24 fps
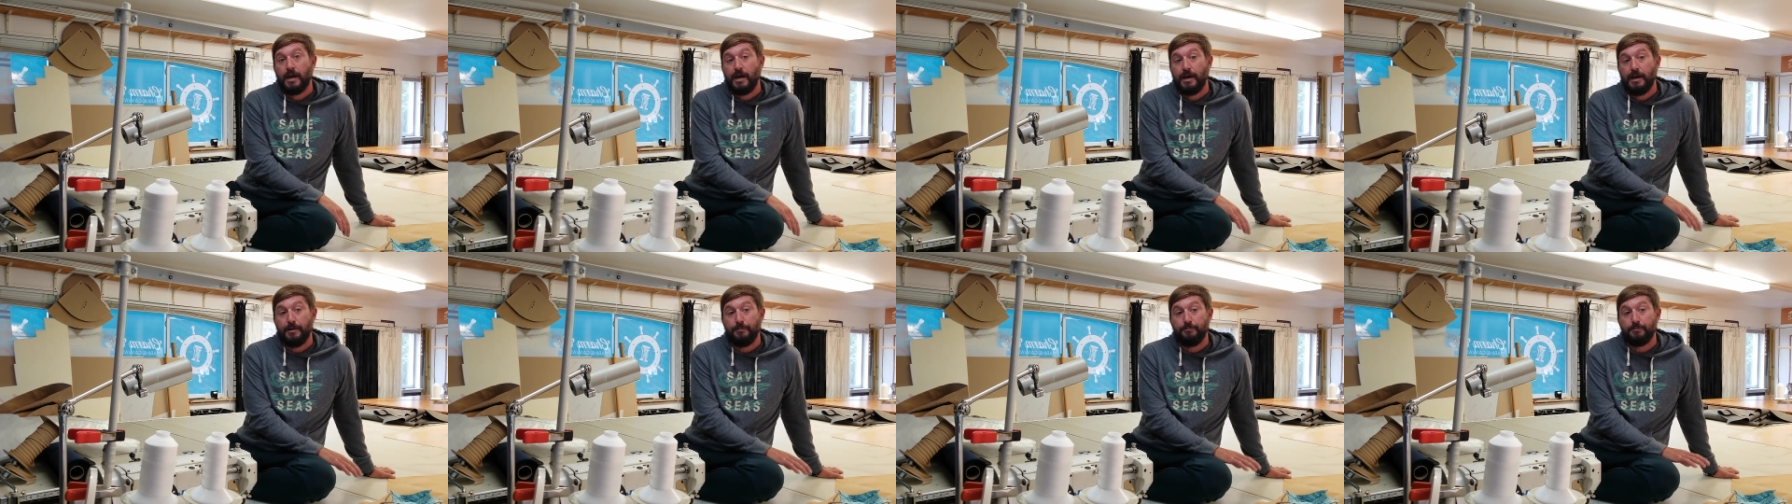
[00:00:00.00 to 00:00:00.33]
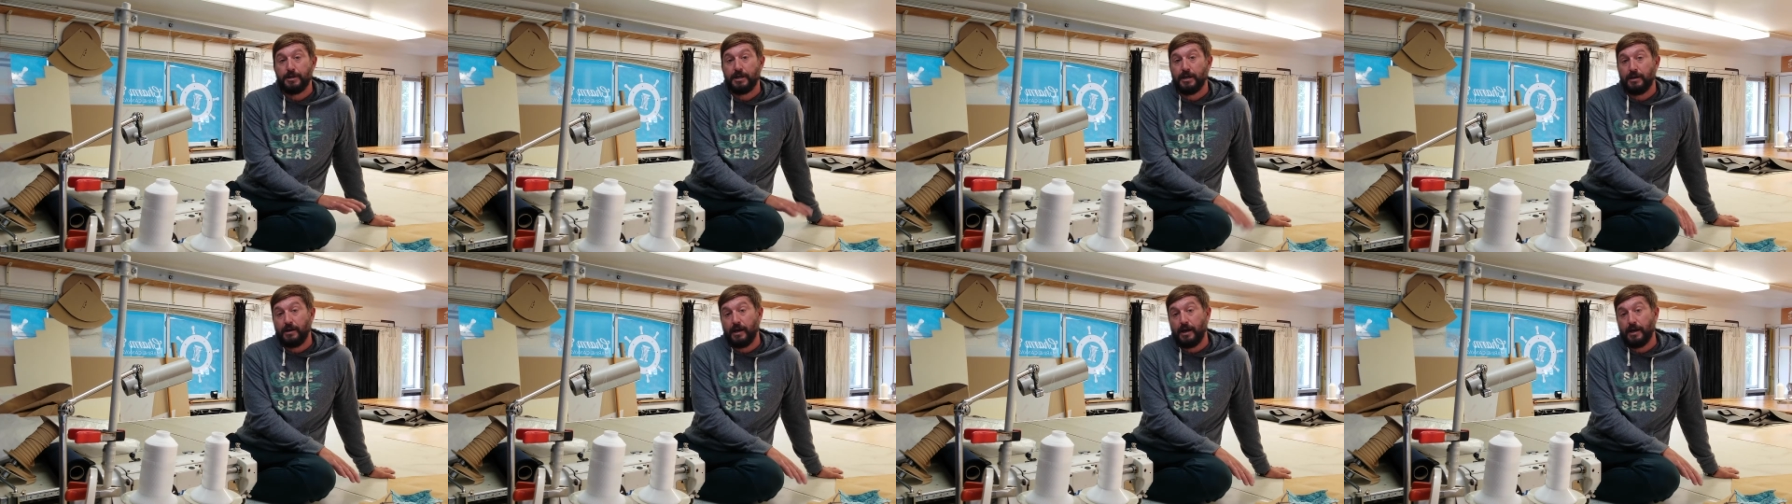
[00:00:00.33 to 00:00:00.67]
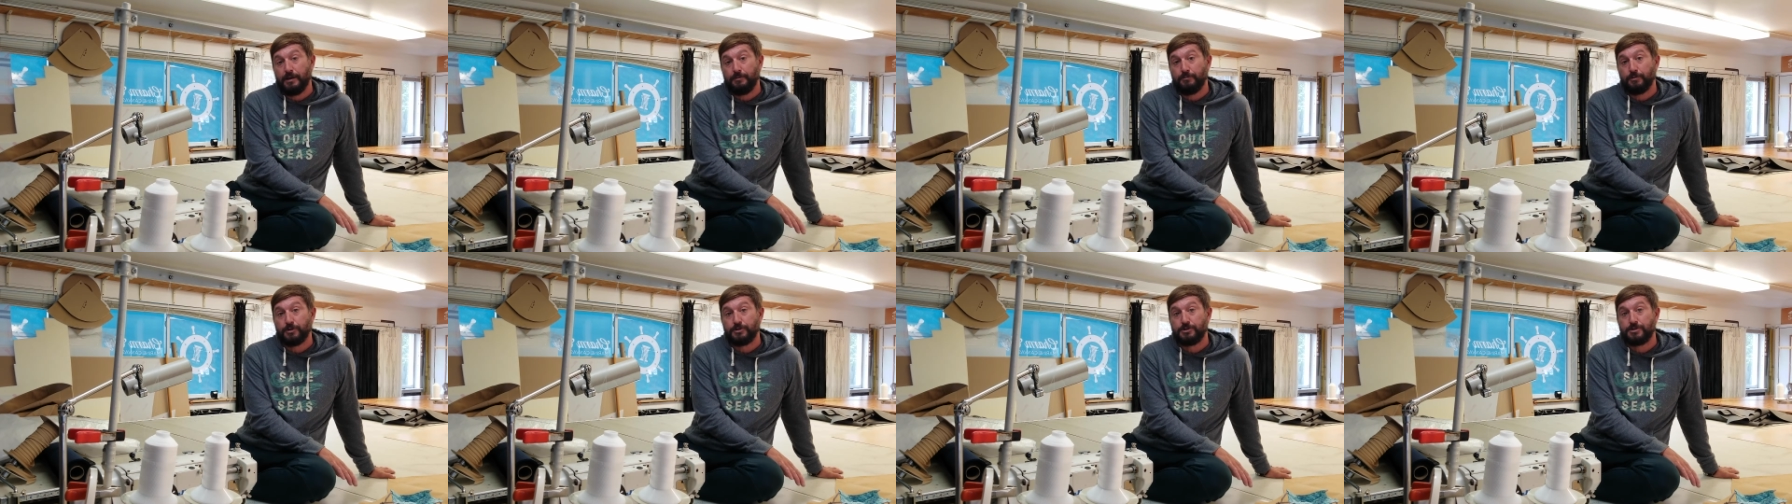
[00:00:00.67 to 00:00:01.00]
and being
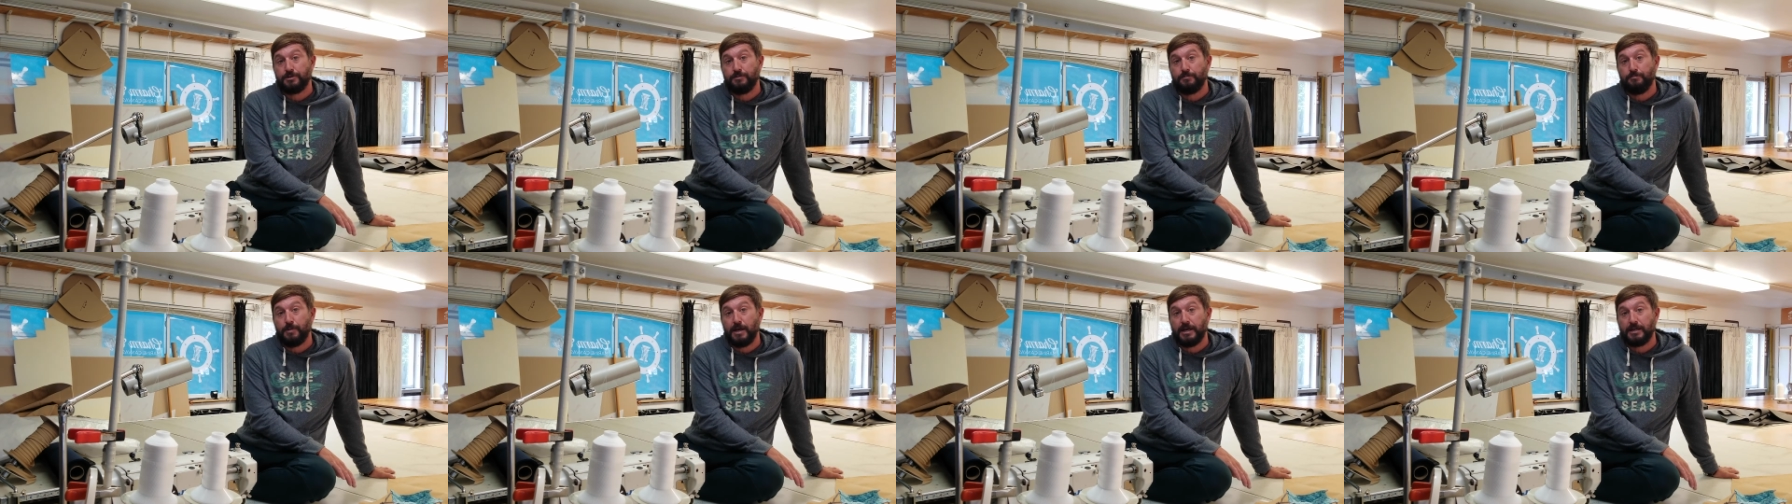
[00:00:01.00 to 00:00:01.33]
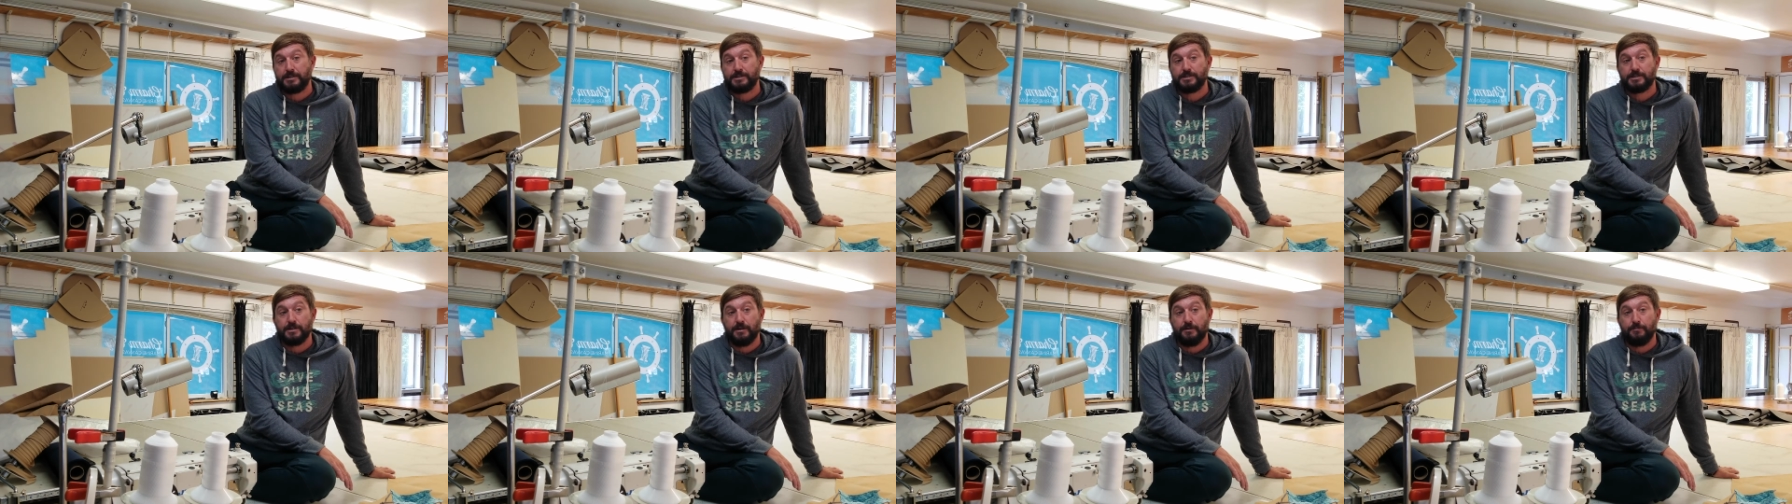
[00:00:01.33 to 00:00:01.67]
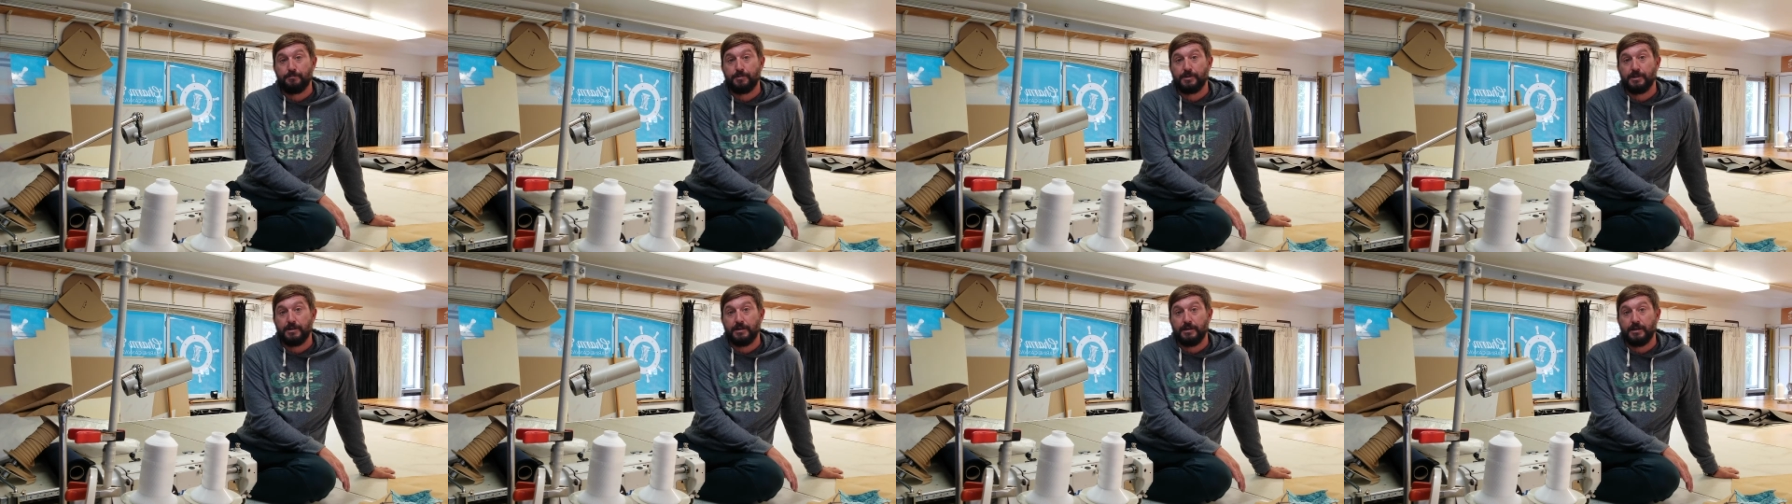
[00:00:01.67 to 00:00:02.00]
able to make
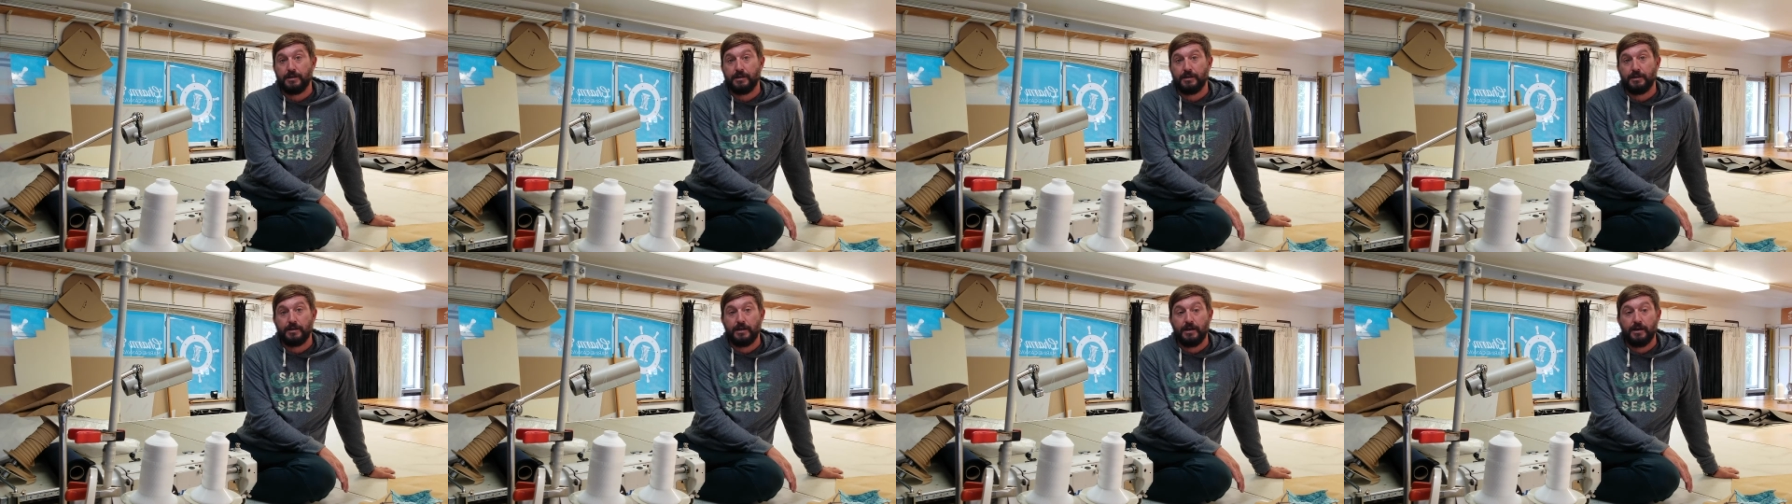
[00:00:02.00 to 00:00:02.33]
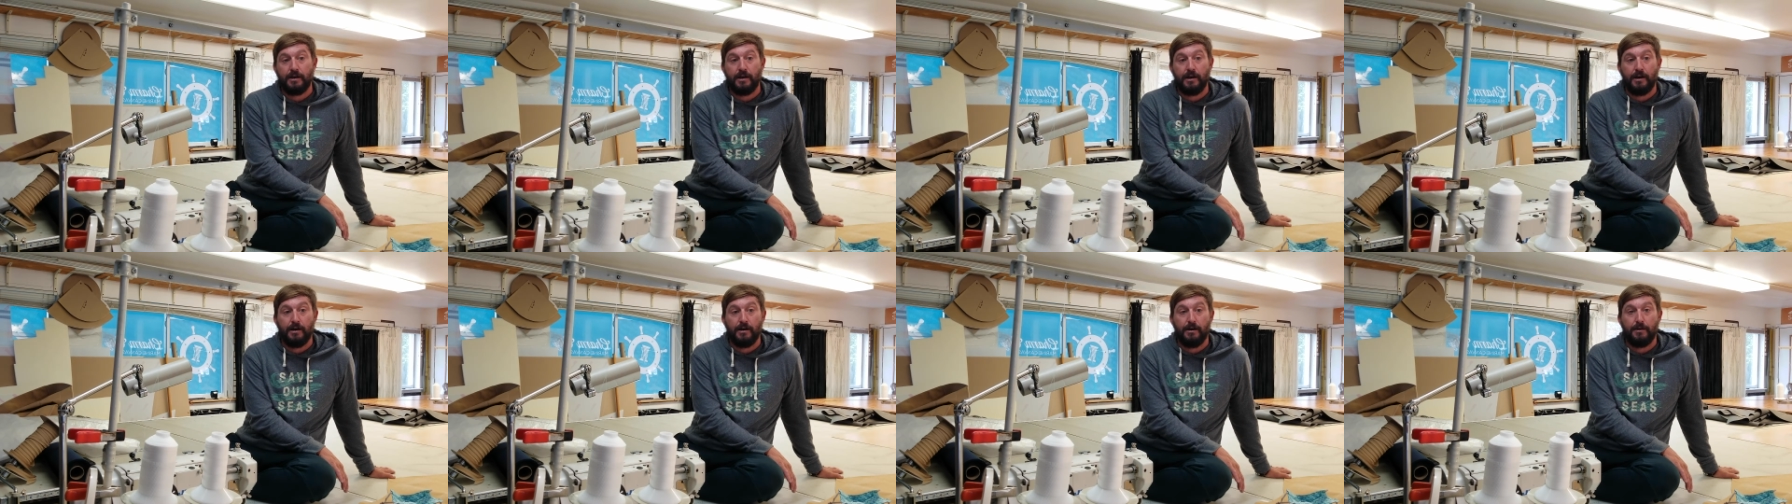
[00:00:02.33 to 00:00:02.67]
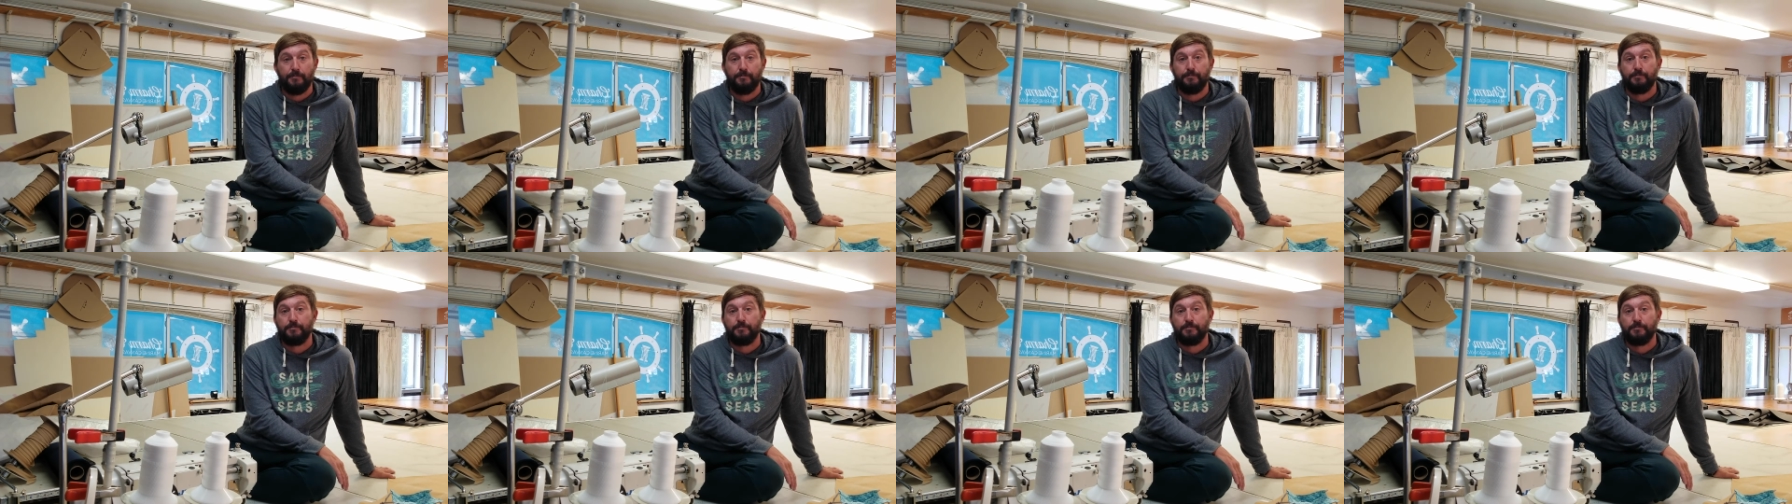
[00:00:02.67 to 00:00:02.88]
something um,